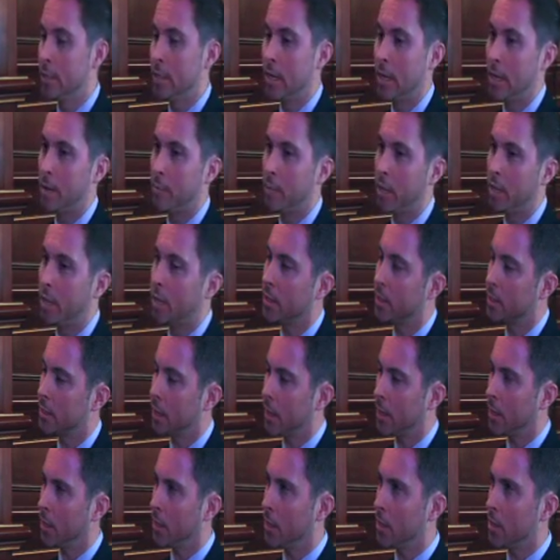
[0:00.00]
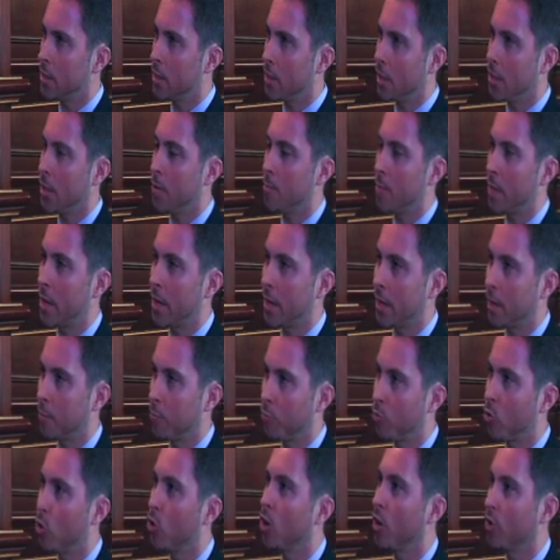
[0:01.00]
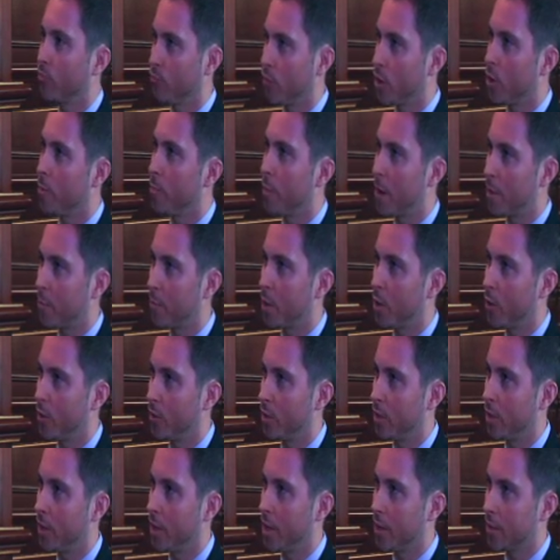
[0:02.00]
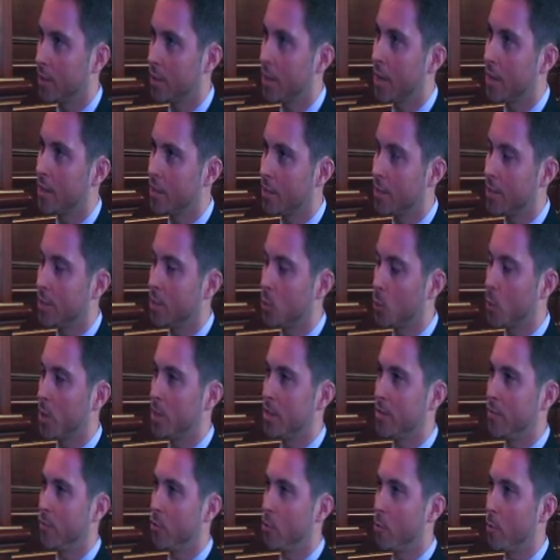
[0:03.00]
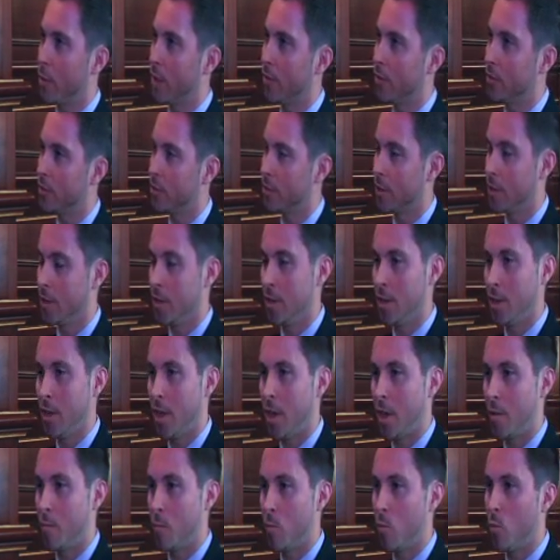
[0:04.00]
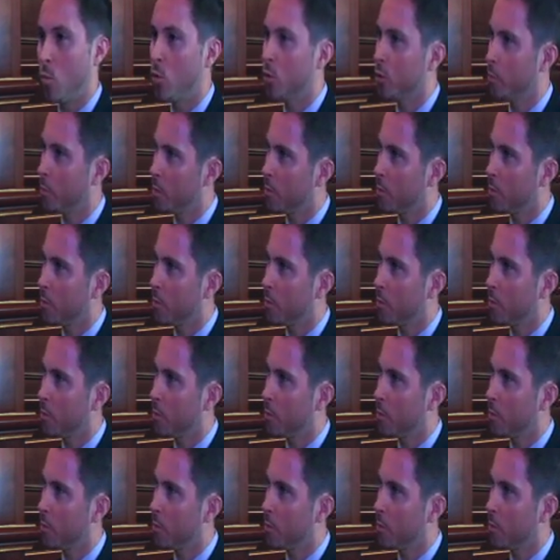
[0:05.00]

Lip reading: And then secondly, thinking about our product roadmap over the next 18-24 months, what do